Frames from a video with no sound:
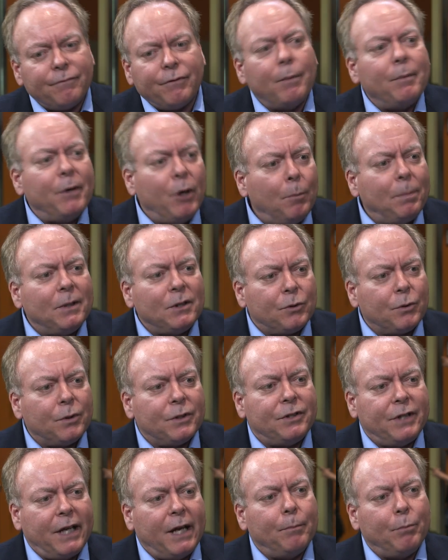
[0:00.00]
From an open
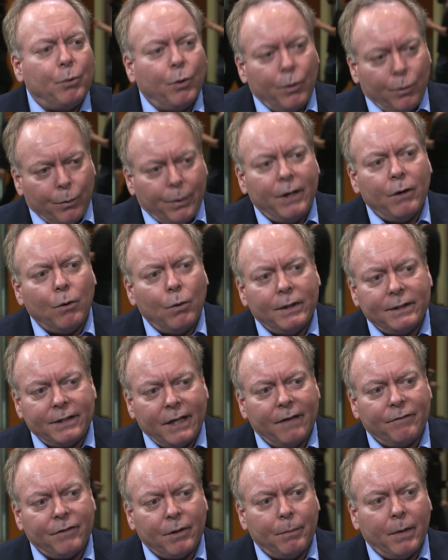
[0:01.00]
source standpoint, we always
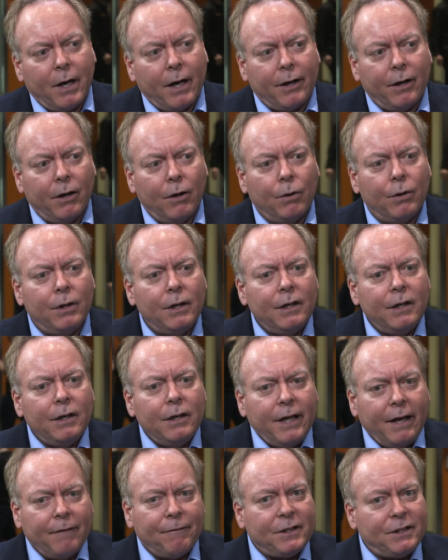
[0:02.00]
have the motto,
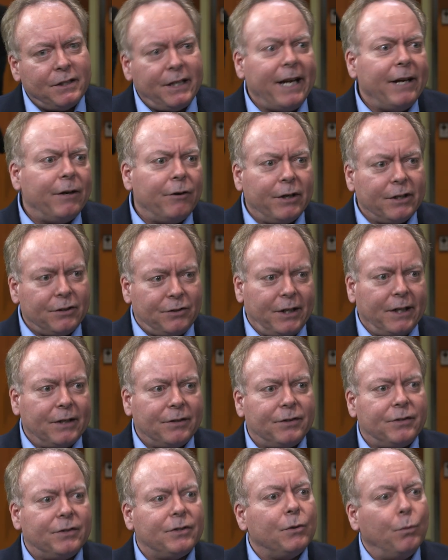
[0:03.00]
if a standard
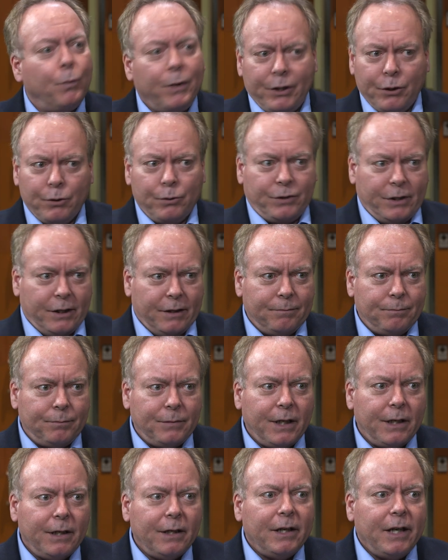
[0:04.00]
exists, we use it.
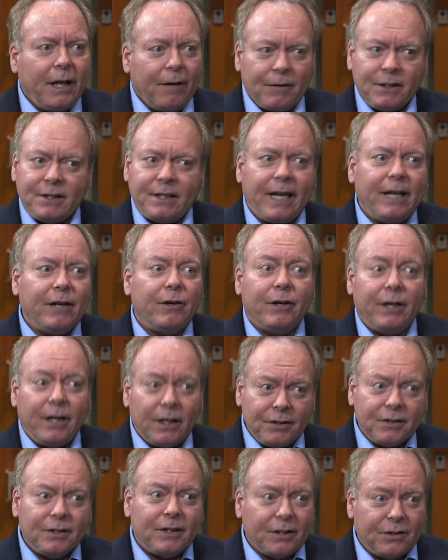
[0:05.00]
If a standard
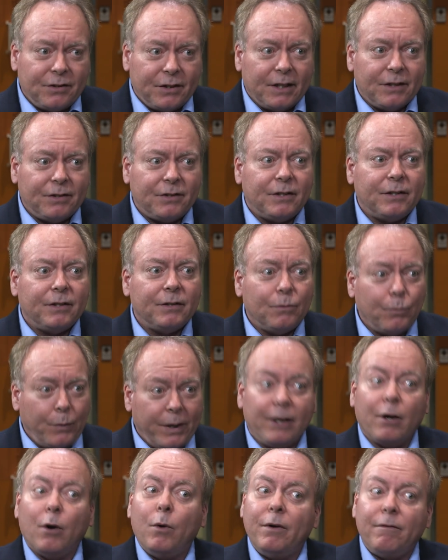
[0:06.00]
doesn't exist,
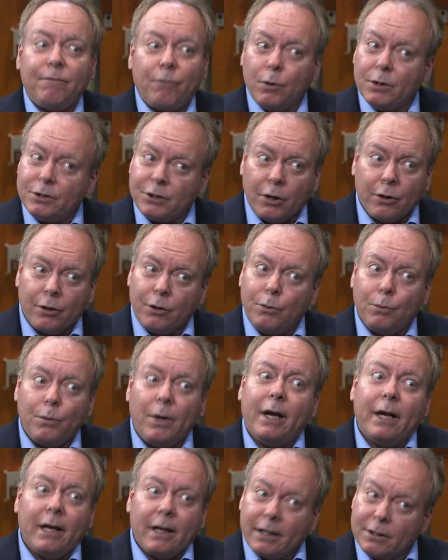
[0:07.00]
we go and forge our own
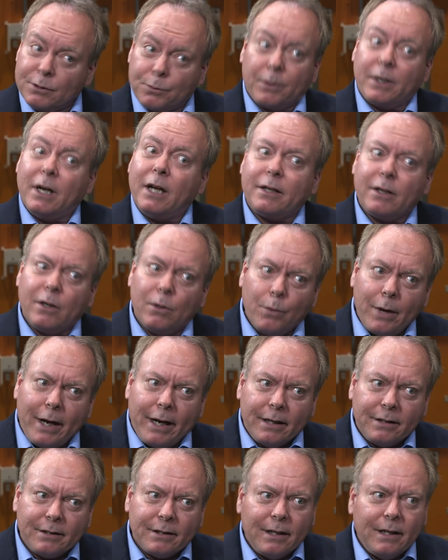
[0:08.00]
way because we're not going to
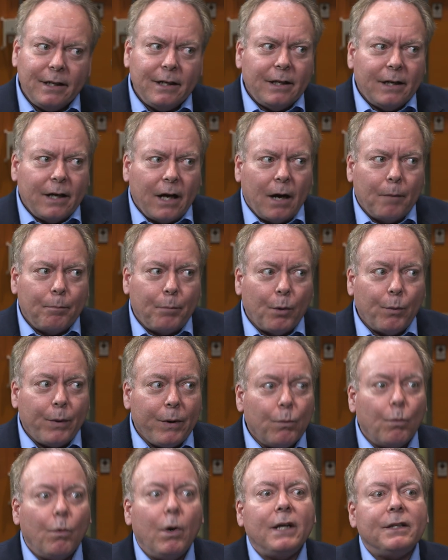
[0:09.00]
wait, but
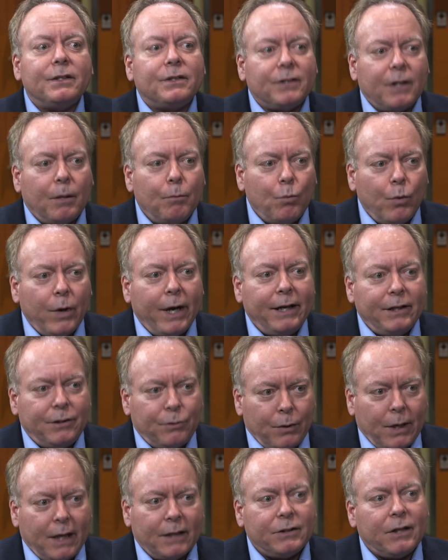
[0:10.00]
we want some way
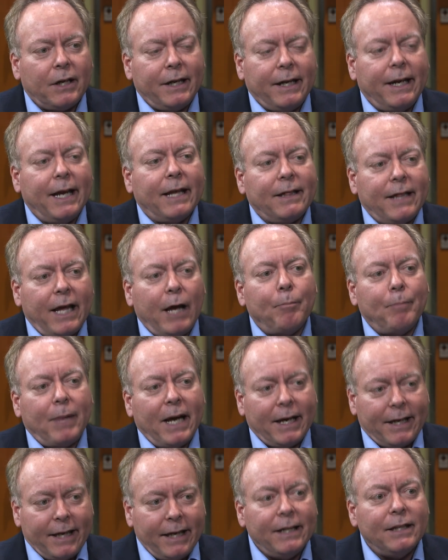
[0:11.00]
to actually get that
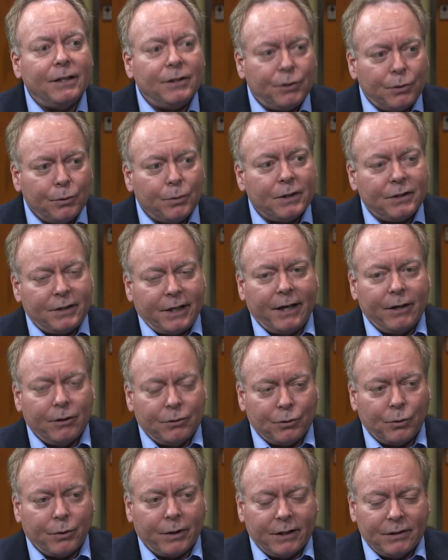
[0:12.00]
back into a
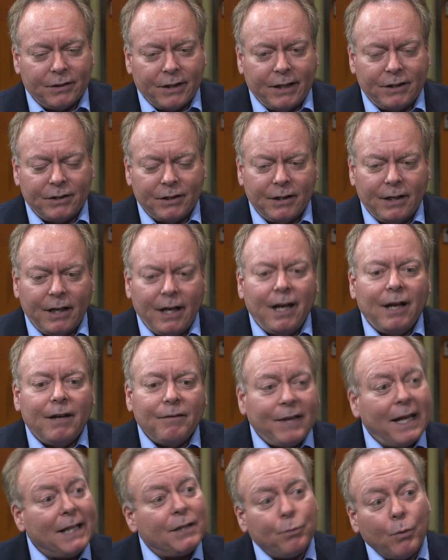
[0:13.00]
standards organization.
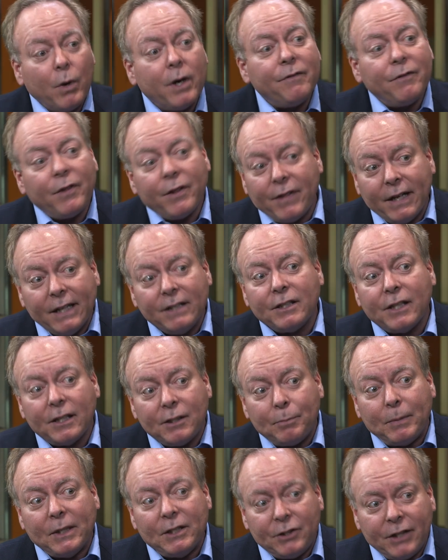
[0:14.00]
That's one of the things
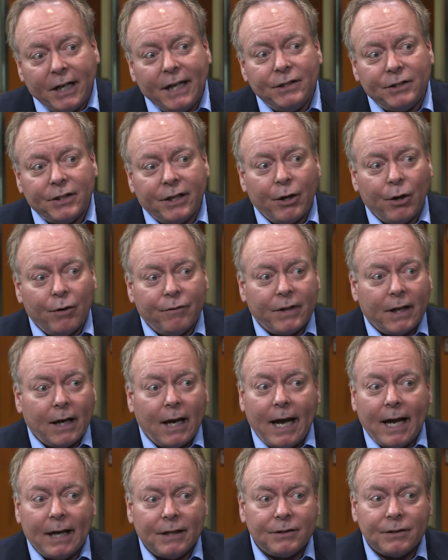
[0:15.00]
that's been changing over the
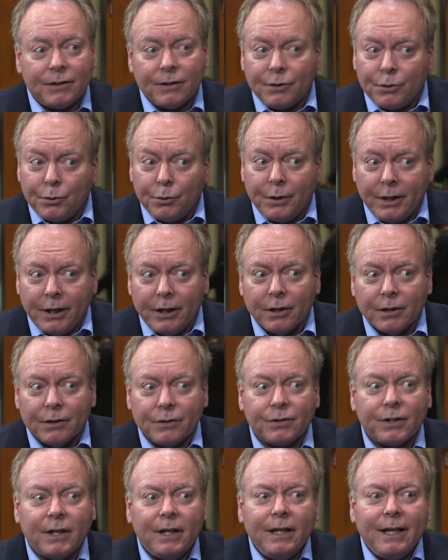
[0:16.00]
last 2
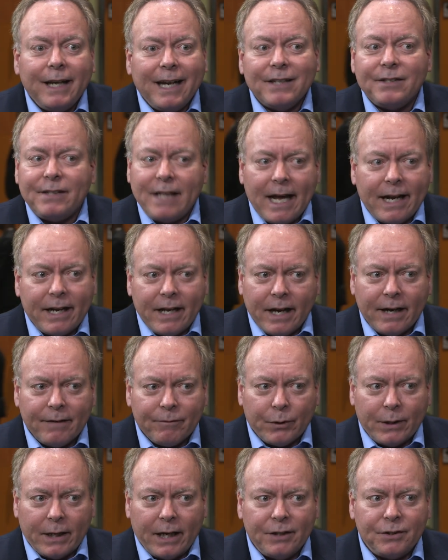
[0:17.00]
years is that kind
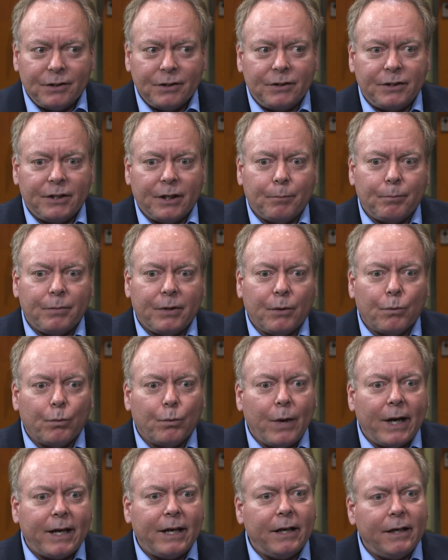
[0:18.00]
of relationship, the
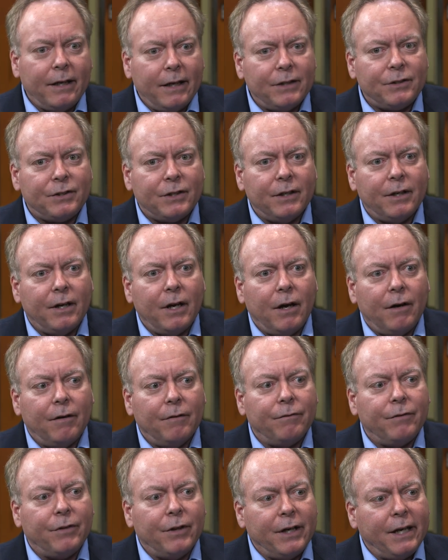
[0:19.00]
recognition
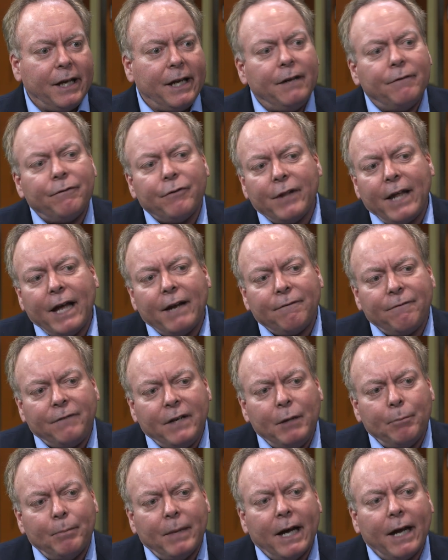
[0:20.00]
of the need for that
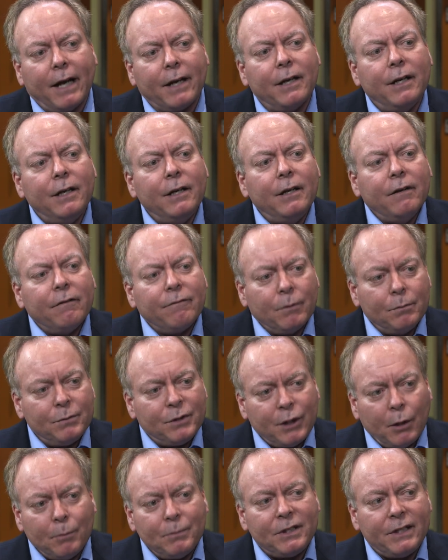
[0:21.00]
feedback from
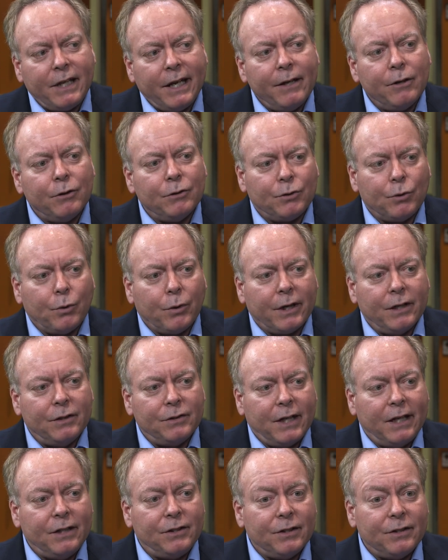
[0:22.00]
some standards
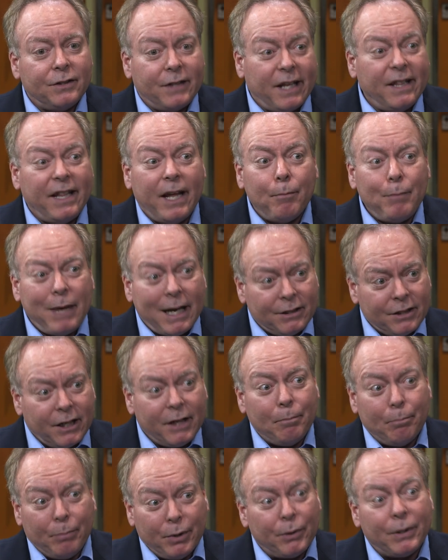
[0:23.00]
organizations and them
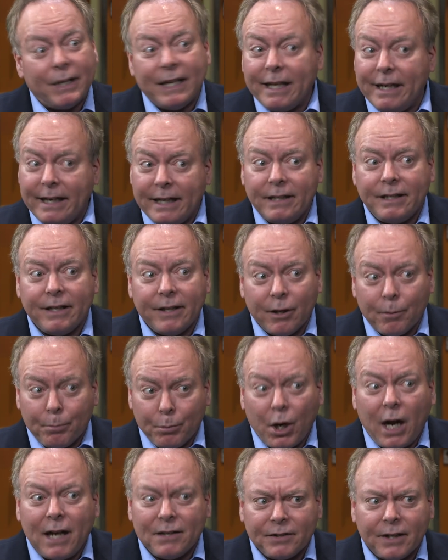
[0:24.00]
actually building it into their
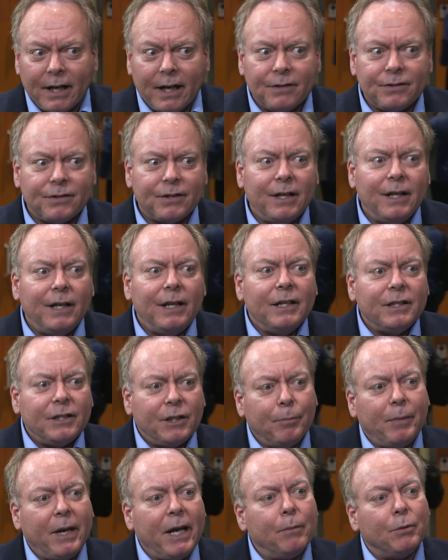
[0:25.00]
process
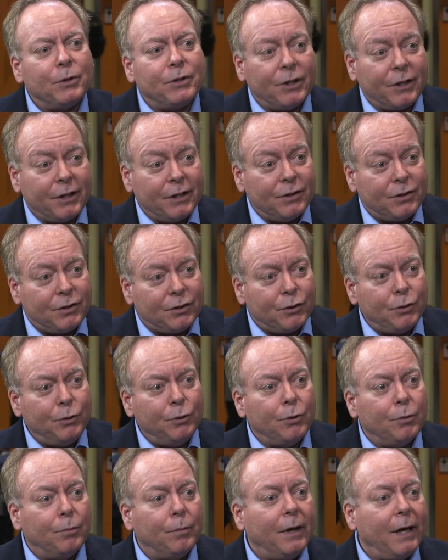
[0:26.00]
to be able to
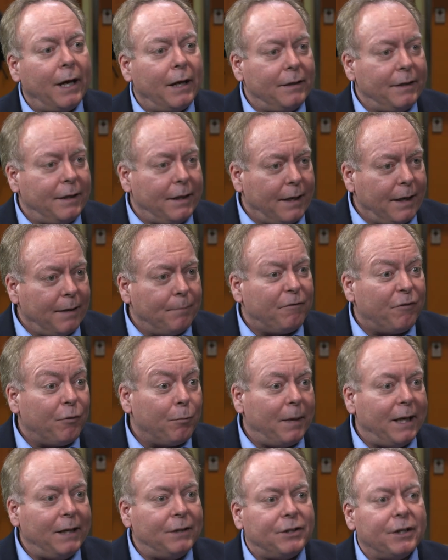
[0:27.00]
consume
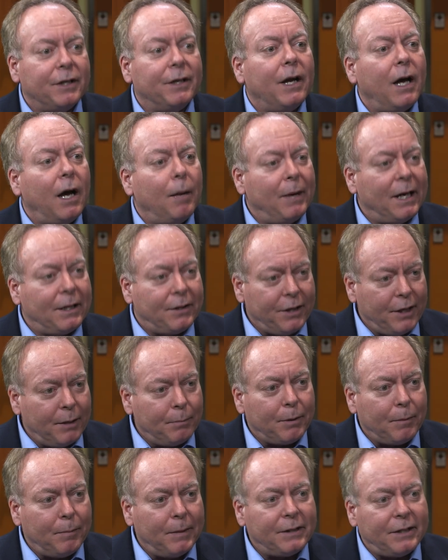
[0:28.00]
information about the
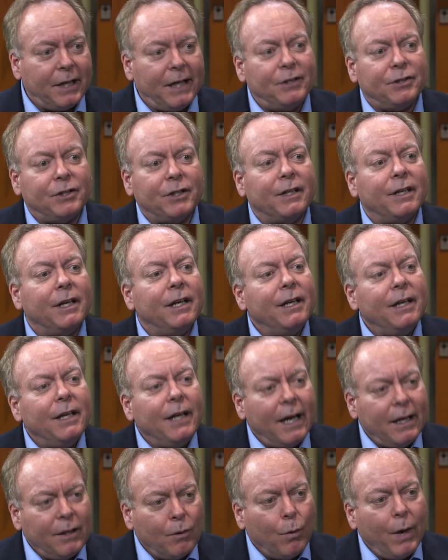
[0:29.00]
implementation
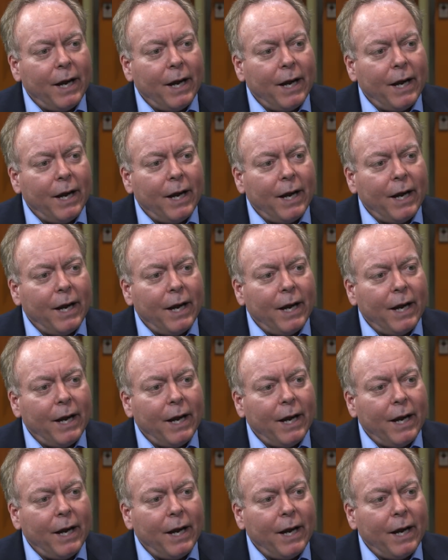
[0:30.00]
and the